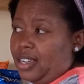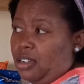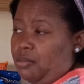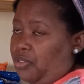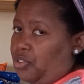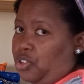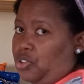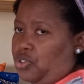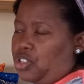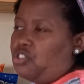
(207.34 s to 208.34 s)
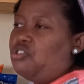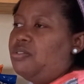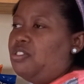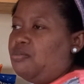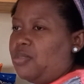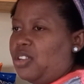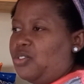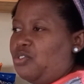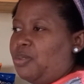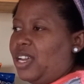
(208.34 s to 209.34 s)
before you use it. When
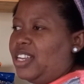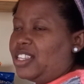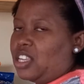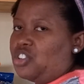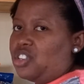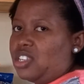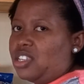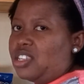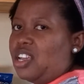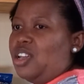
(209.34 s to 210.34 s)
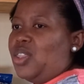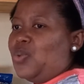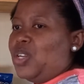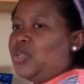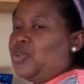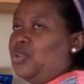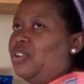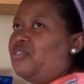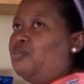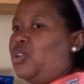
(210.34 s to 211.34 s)
you buy lasagna sheets, the ones where you have
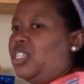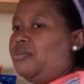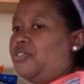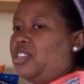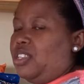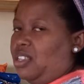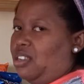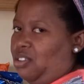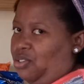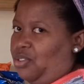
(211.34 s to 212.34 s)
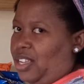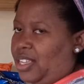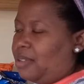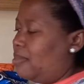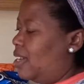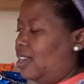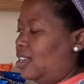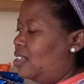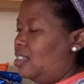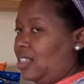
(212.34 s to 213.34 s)
to boil them first and then you layer them.
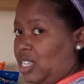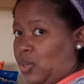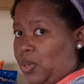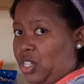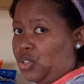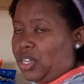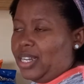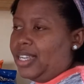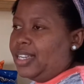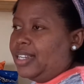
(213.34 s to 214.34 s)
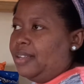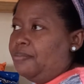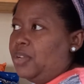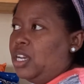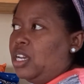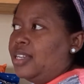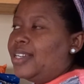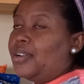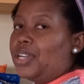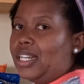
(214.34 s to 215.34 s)
These ones you can layer them
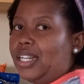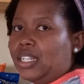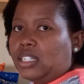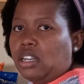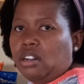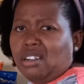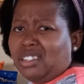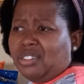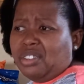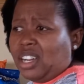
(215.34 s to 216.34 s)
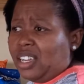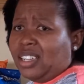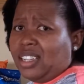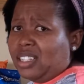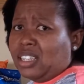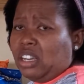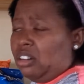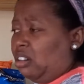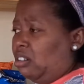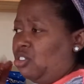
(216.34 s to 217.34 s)
directly as they are, dry as they
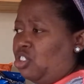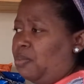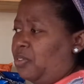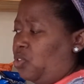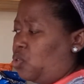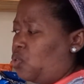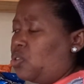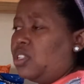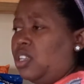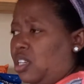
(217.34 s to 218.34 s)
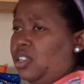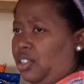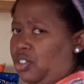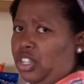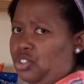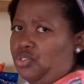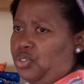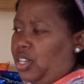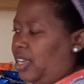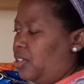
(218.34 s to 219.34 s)
are, on top of your sauce, and as you do
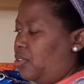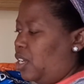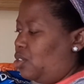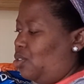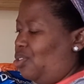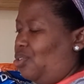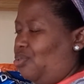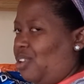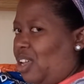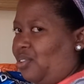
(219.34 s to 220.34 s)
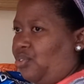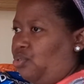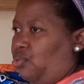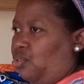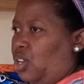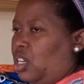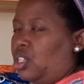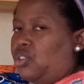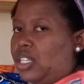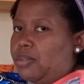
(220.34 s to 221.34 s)
the layering, so you don't have to
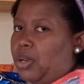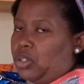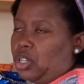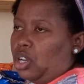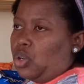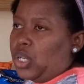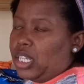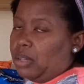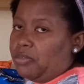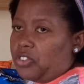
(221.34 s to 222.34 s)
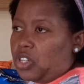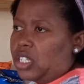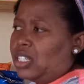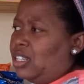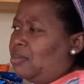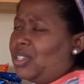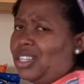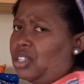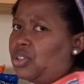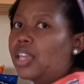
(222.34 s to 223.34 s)
stress about cooking them first and them
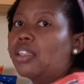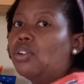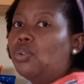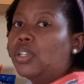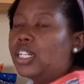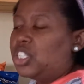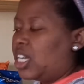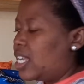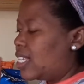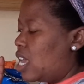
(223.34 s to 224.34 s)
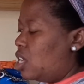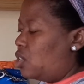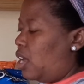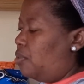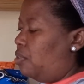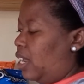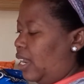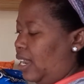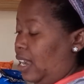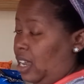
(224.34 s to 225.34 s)
sticking together and all that jazz. So I
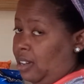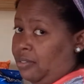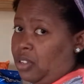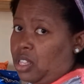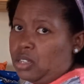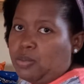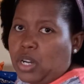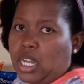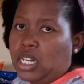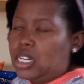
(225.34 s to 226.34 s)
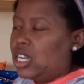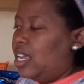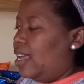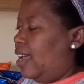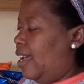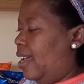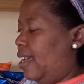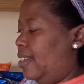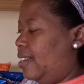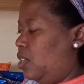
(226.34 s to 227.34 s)
really love this brand,
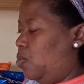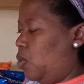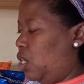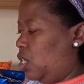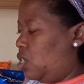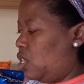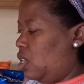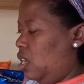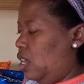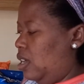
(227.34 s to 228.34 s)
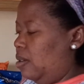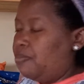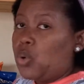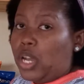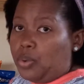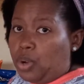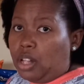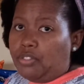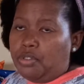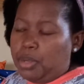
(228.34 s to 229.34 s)
and it works quite well
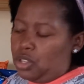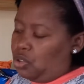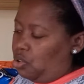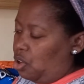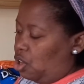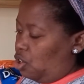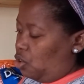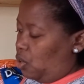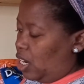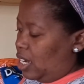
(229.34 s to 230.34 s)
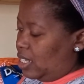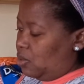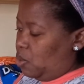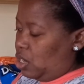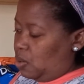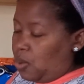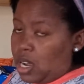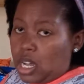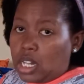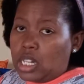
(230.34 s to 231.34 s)
for me. So not only does it work
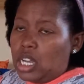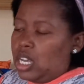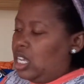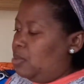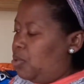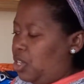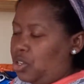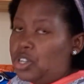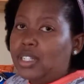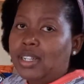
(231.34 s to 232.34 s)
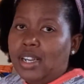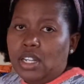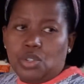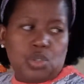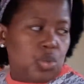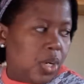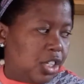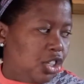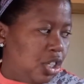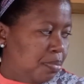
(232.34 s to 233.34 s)
well, it's pre-cooked, it's also quite
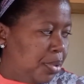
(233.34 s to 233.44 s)
cheap.